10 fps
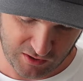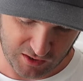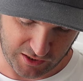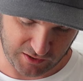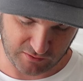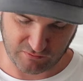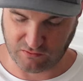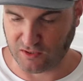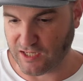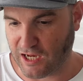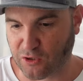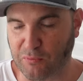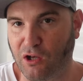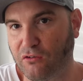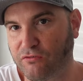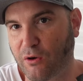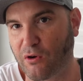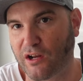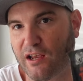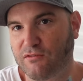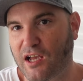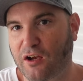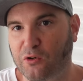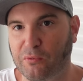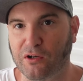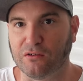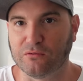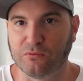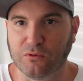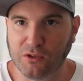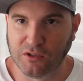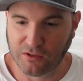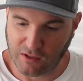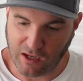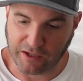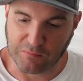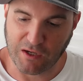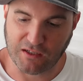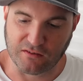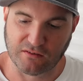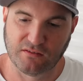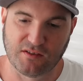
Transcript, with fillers: Like the Taco Bell, if I want to have Taco Bell, I can make it.